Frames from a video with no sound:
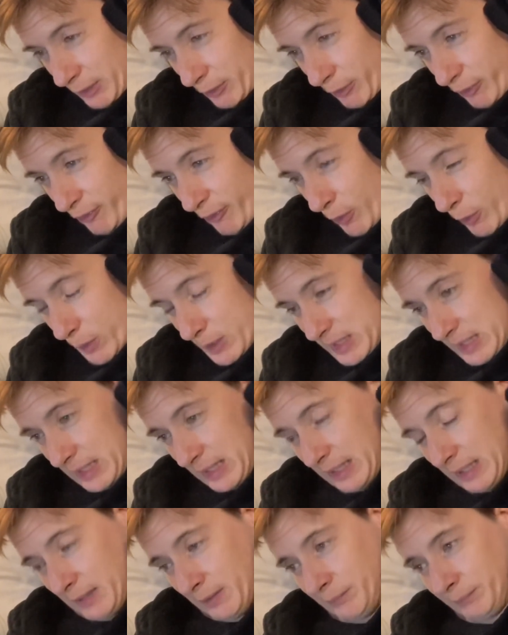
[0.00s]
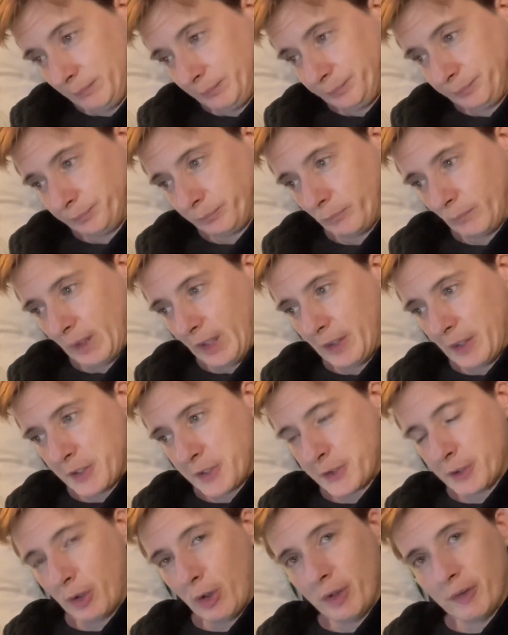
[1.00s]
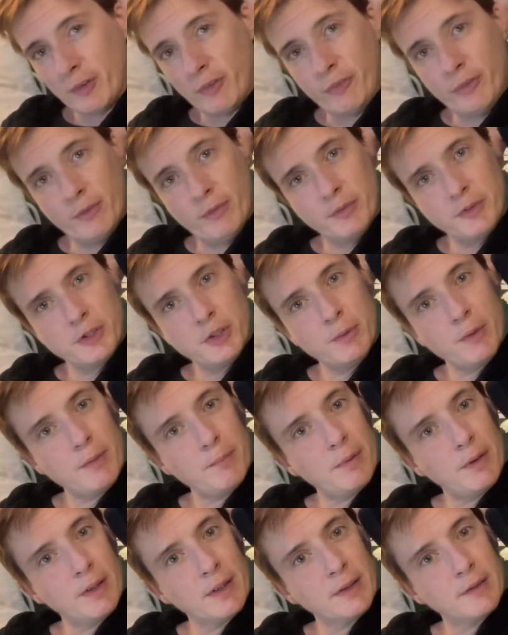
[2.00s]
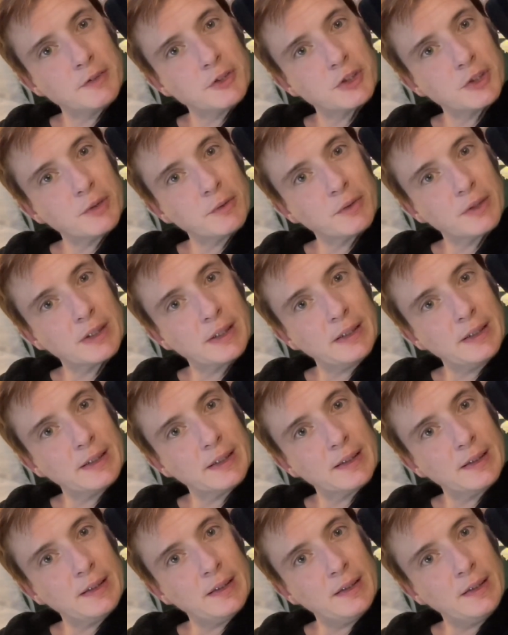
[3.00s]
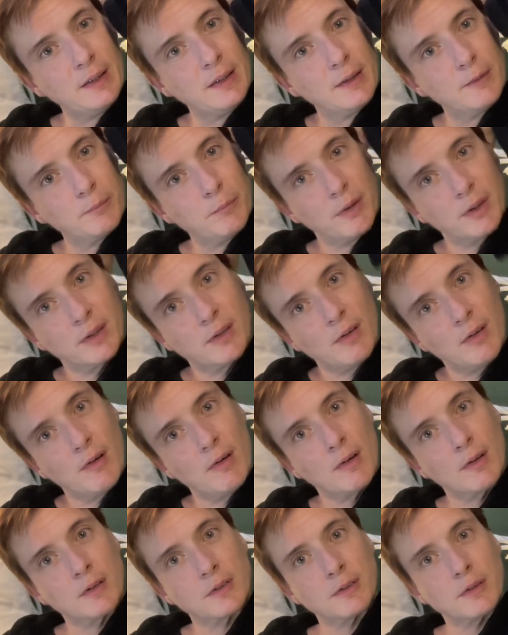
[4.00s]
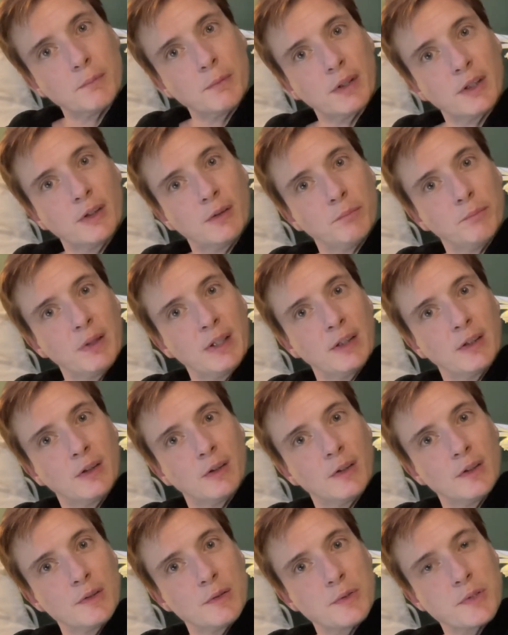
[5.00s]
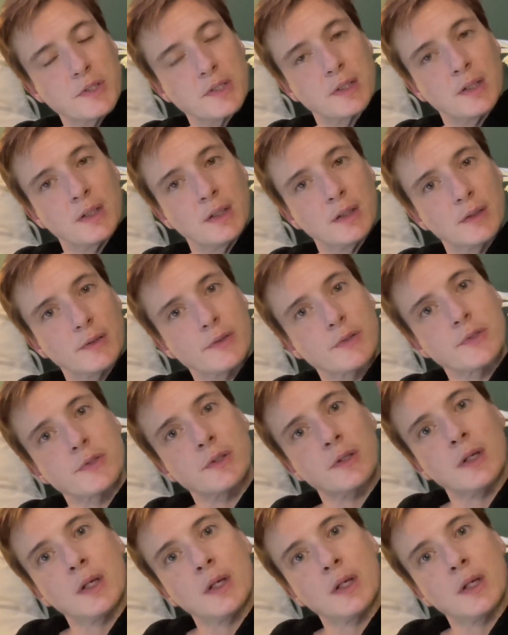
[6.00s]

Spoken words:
or 14, and I started off with, do you hear my shoulder click, Glenn? Oh my god, I'm like made of glow sticks.